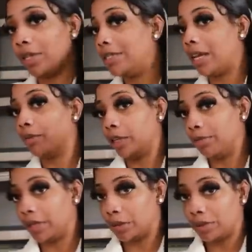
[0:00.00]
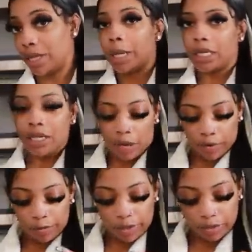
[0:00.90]
These ain't real bundles, but it look like
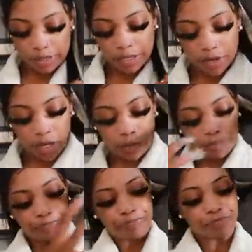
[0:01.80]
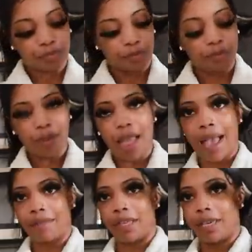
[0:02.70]
real bundles. Even though I
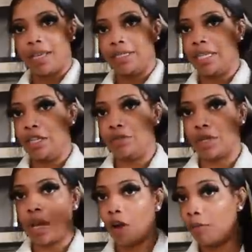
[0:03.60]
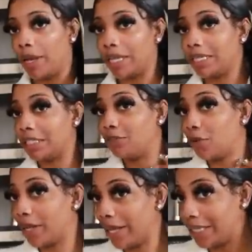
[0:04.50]
have to continue to comb it, this is
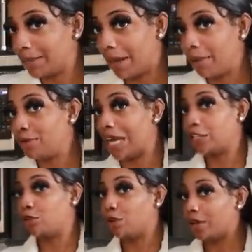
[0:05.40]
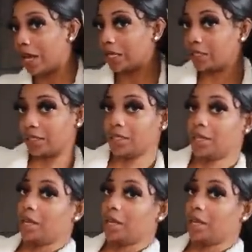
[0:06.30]
forty inches, baby. It was like twelve dollars.